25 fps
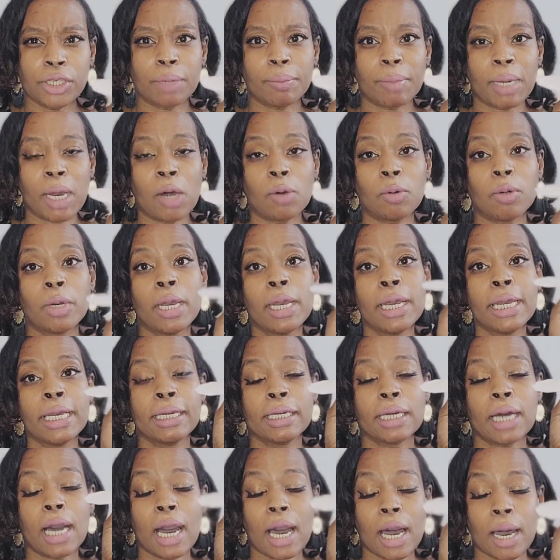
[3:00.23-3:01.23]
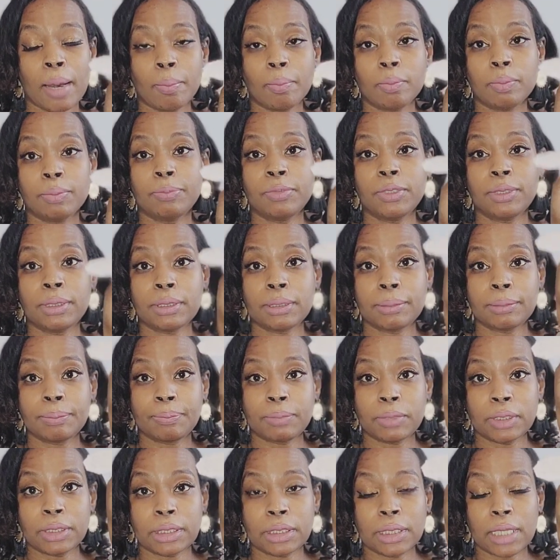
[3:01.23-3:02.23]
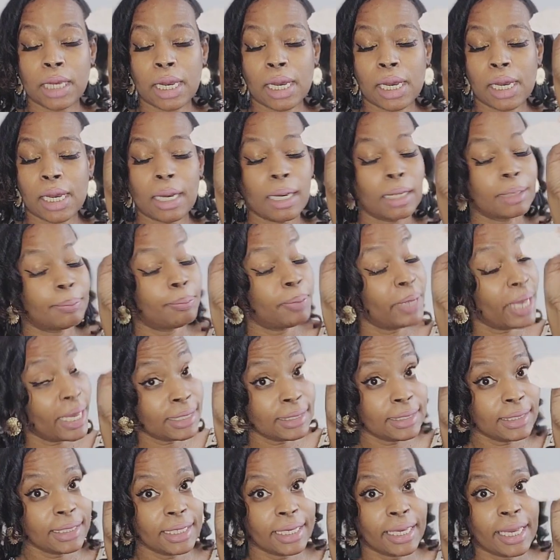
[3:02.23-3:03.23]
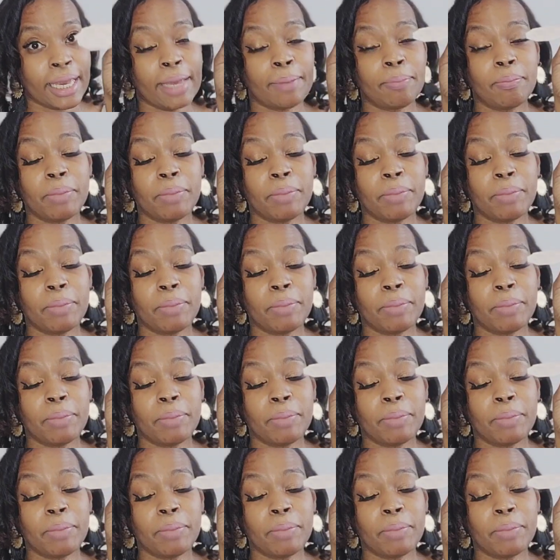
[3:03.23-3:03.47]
about um, painting it,